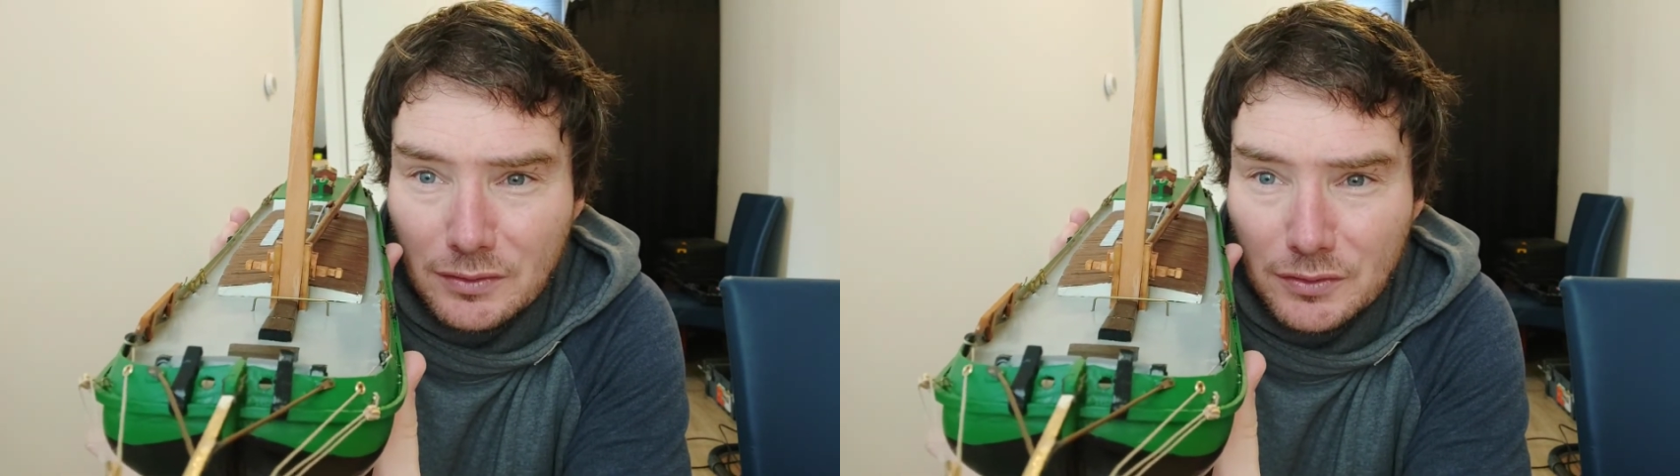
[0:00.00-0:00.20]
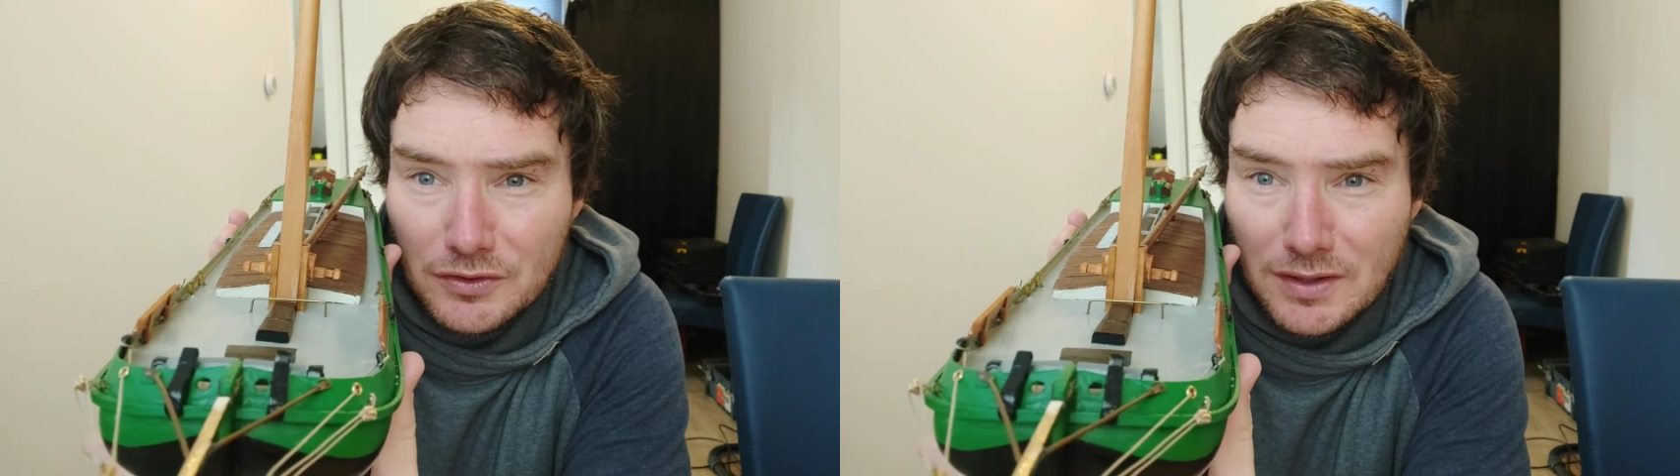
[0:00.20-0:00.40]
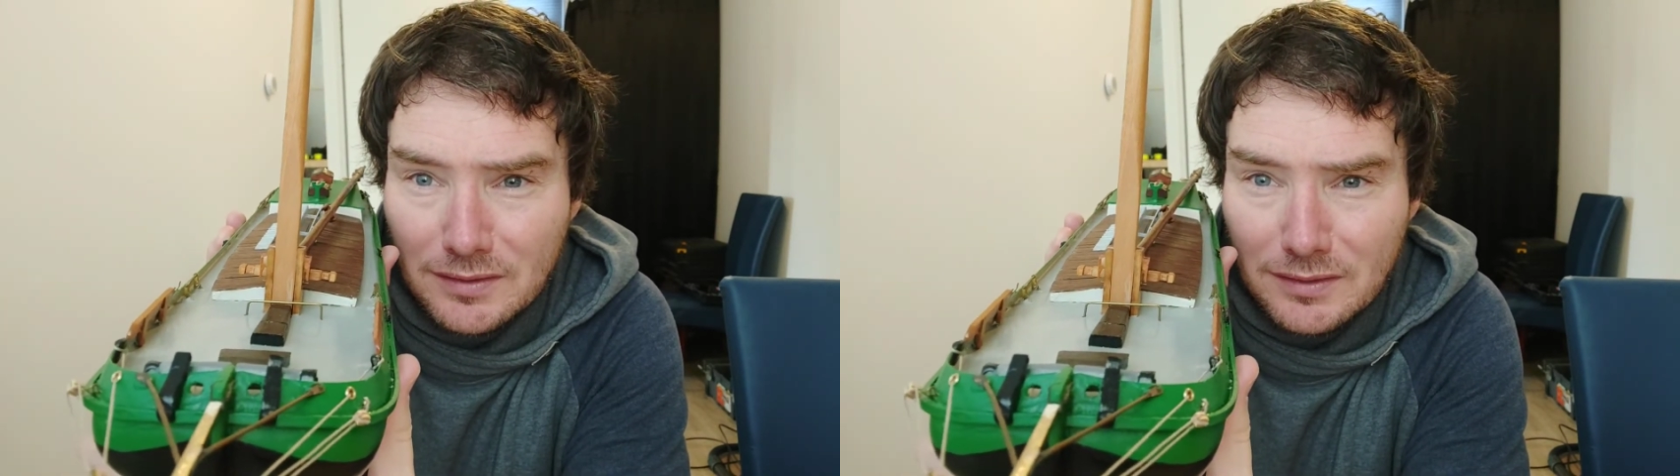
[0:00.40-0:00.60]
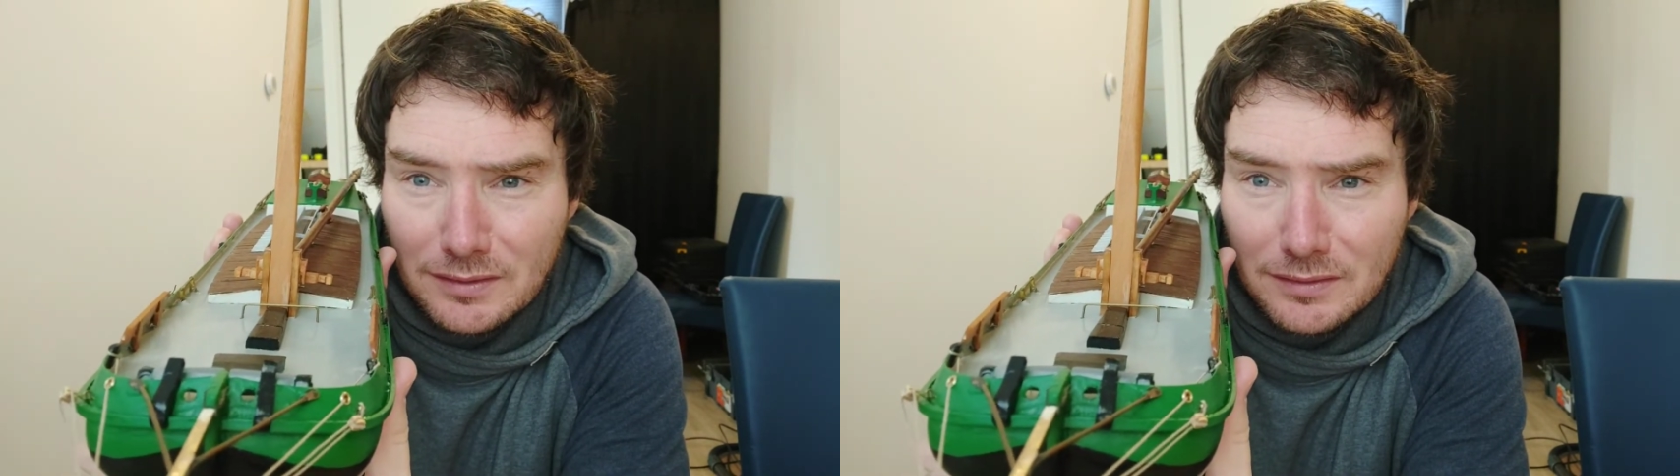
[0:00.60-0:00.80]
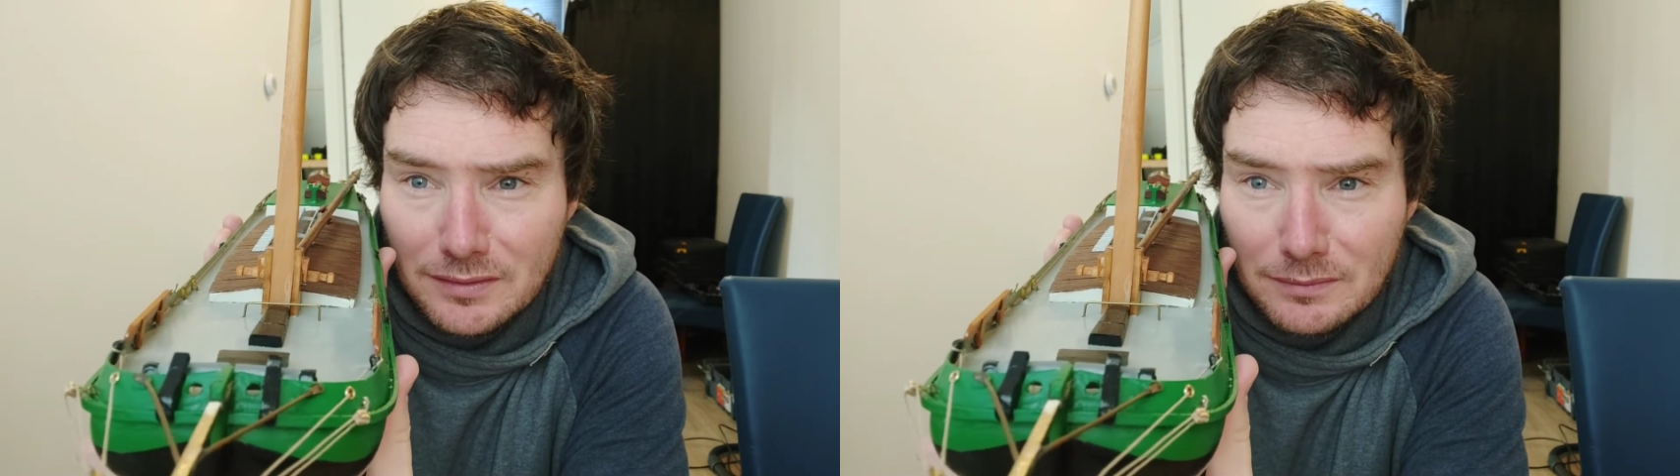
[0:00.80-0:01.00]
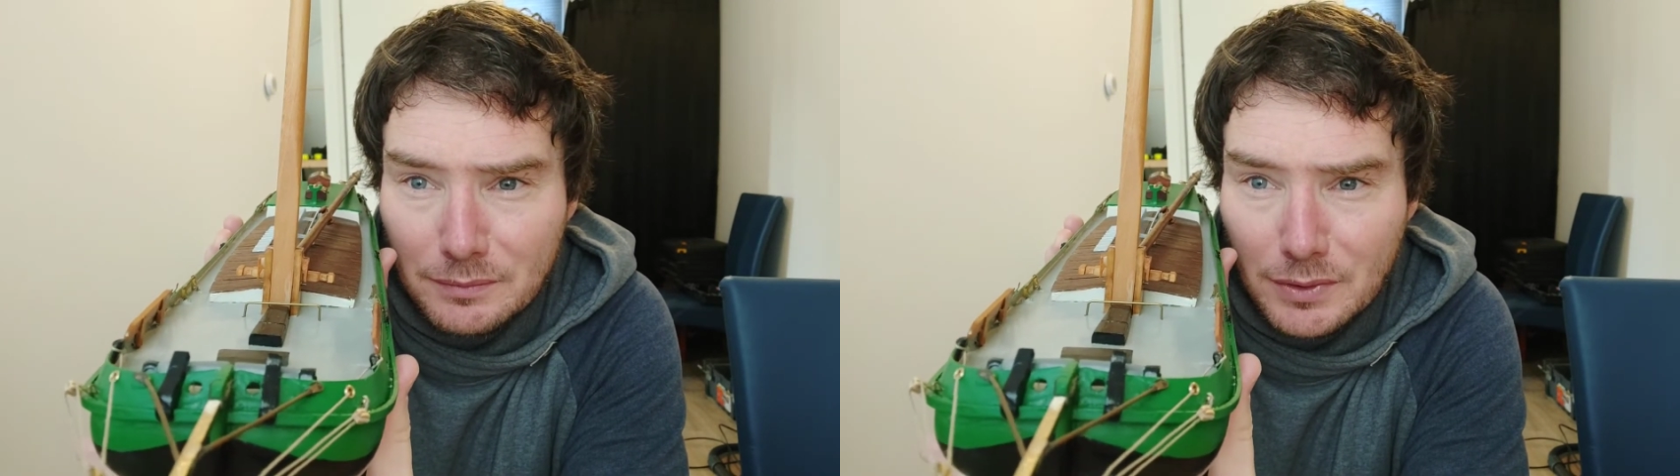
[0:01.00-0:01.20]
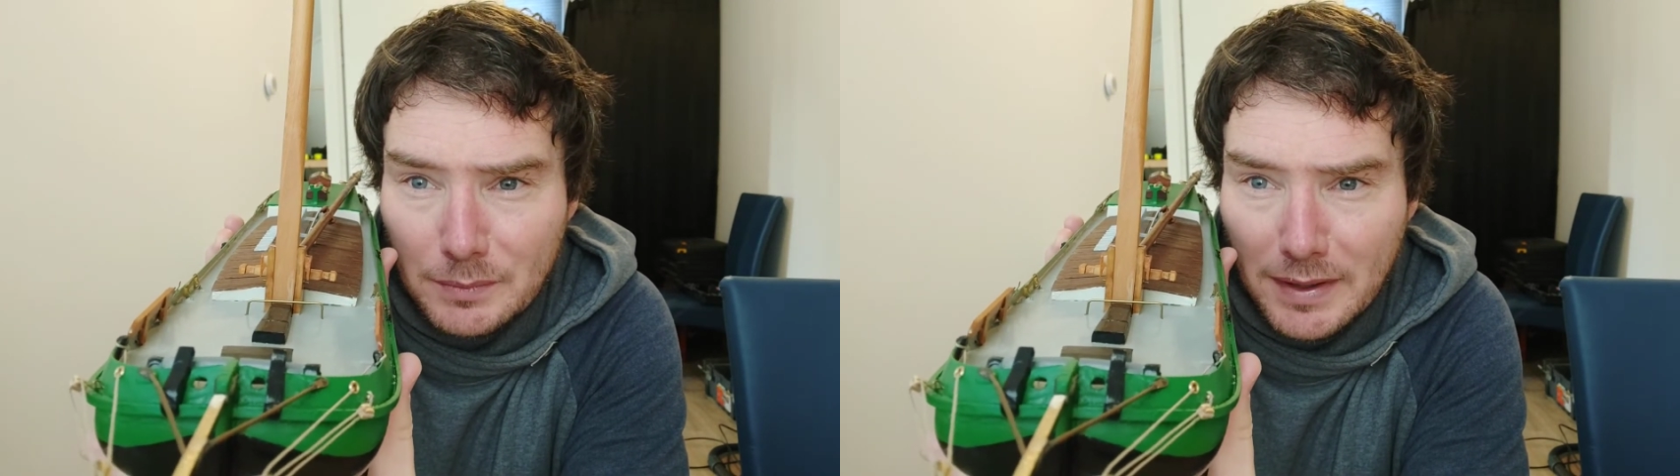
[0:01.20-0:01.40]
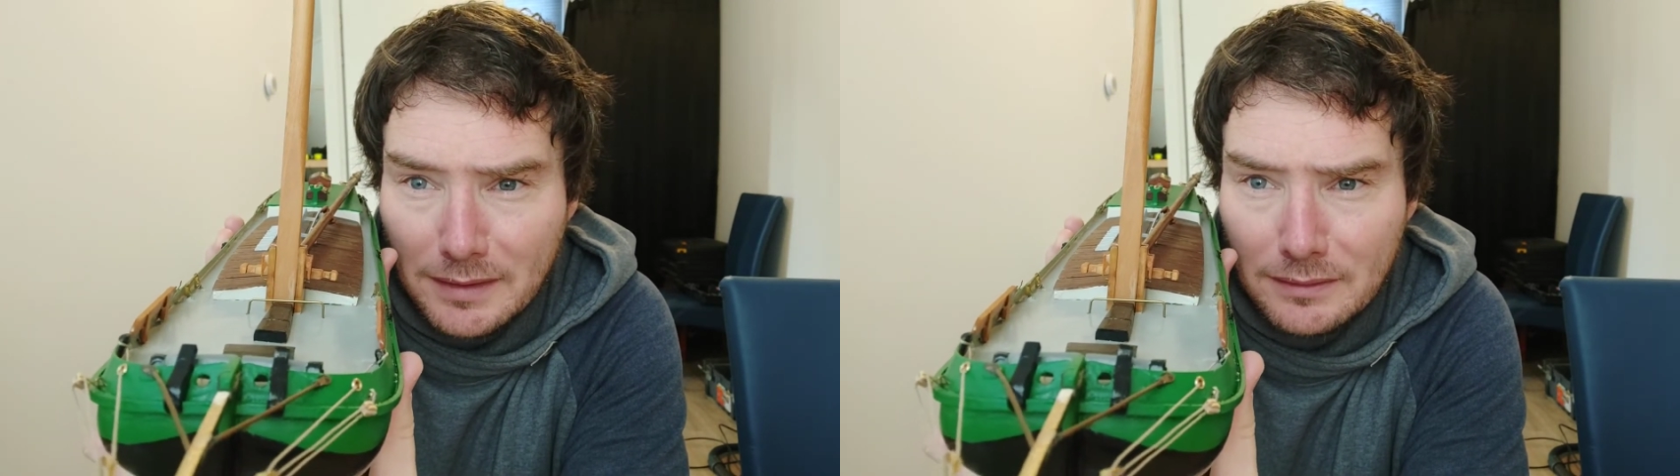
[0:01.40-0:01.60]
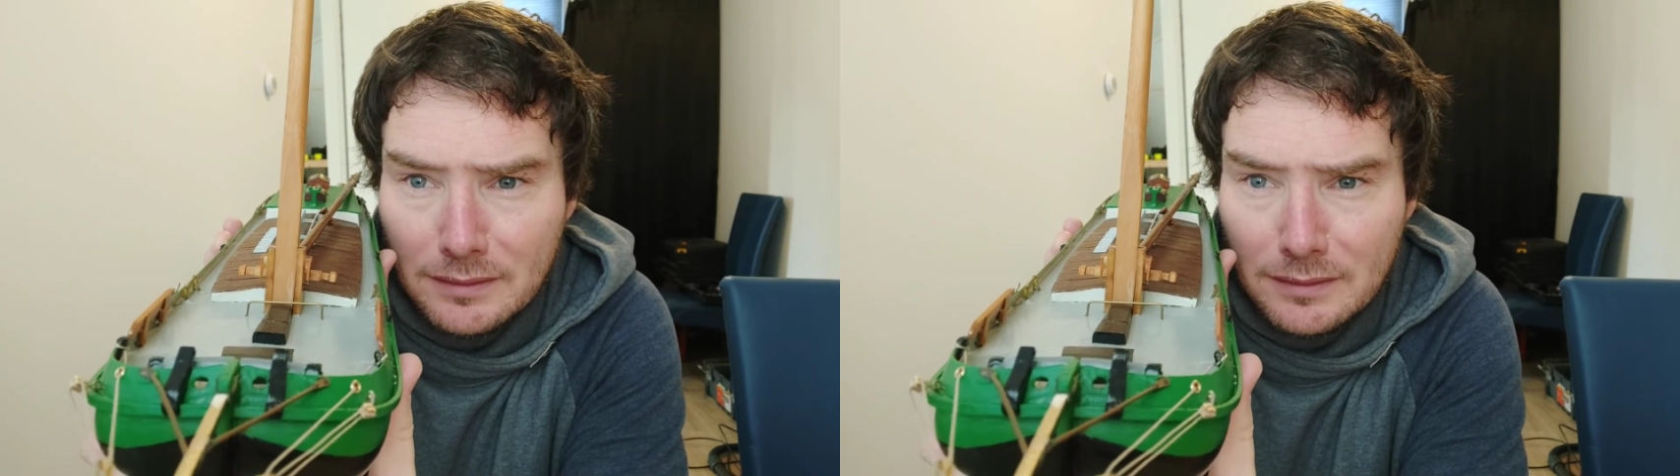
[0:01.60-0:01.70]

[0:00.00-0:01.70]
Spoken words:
all centered, it's pretty bad.